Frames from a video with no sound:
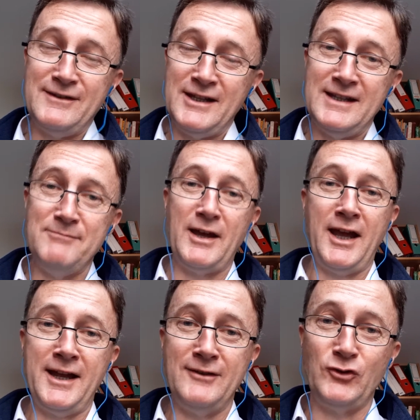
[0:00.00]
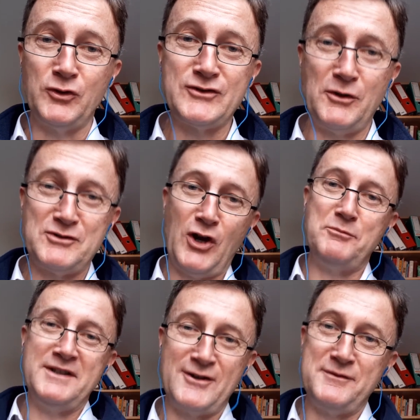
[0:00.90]
the doorstop
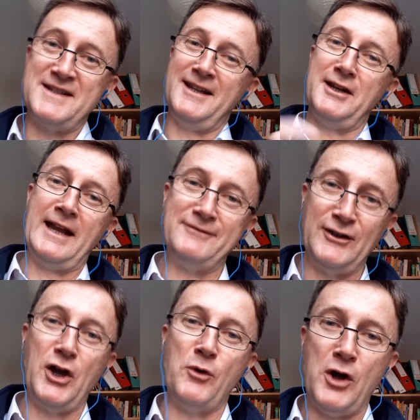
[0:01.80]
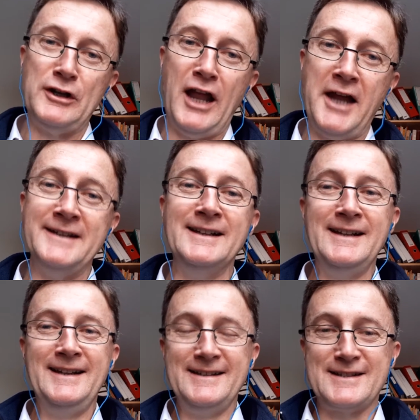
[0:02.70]
shop is obviously going to have to go online
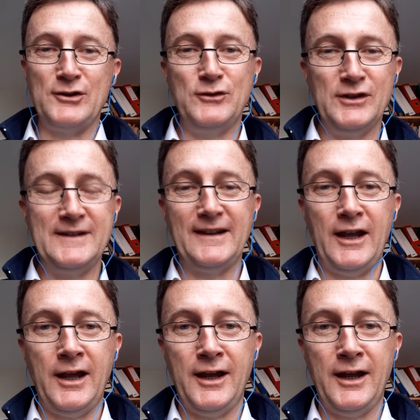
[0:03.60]
so that